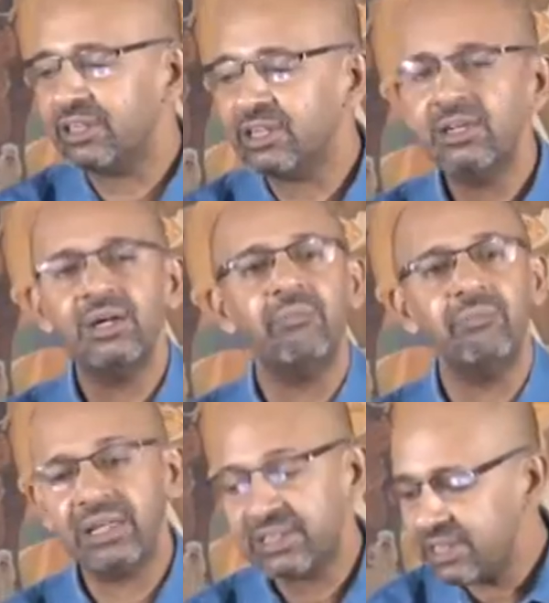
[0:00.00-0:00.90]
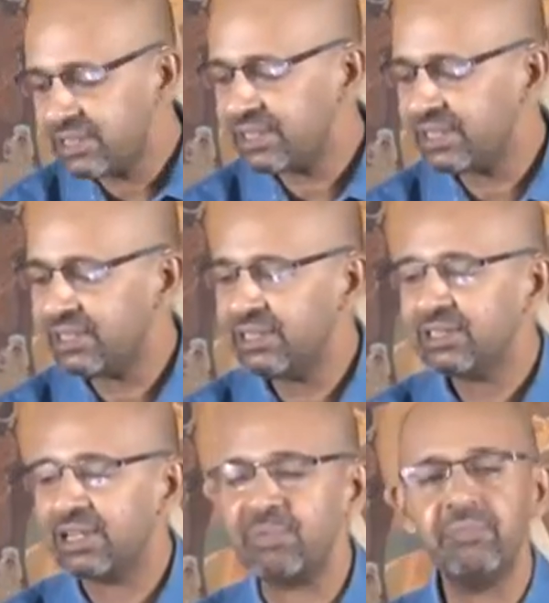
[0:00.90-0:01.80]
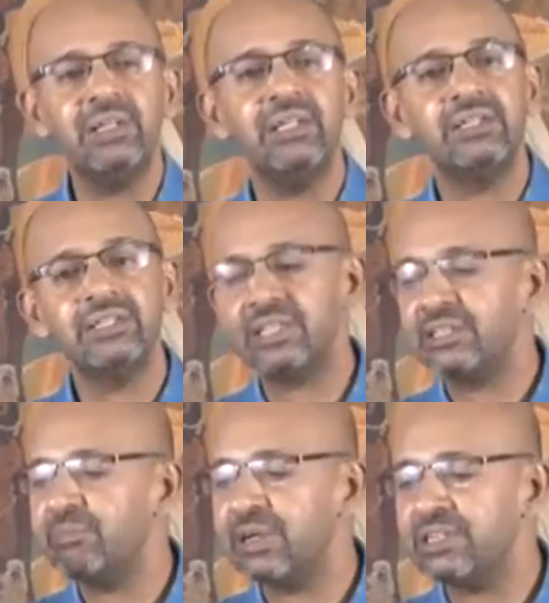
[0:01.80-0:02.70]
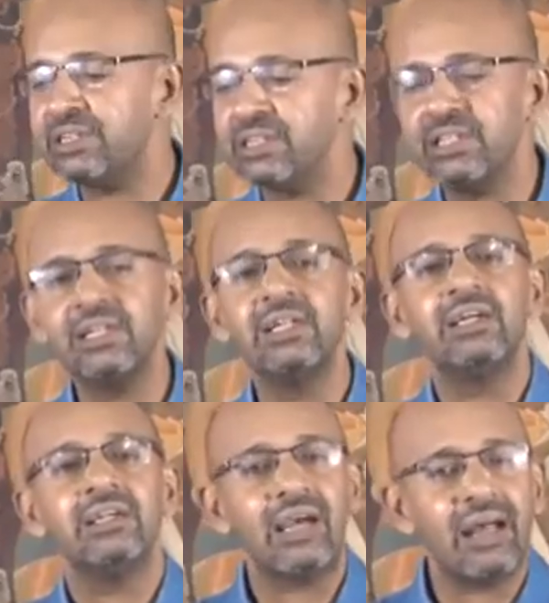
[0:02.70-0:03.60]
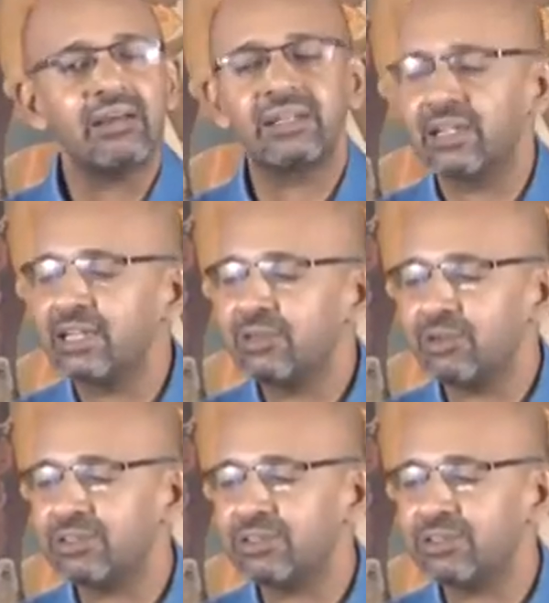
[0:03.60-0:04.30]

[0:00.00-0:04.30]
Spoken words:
the material capabilities and the material character and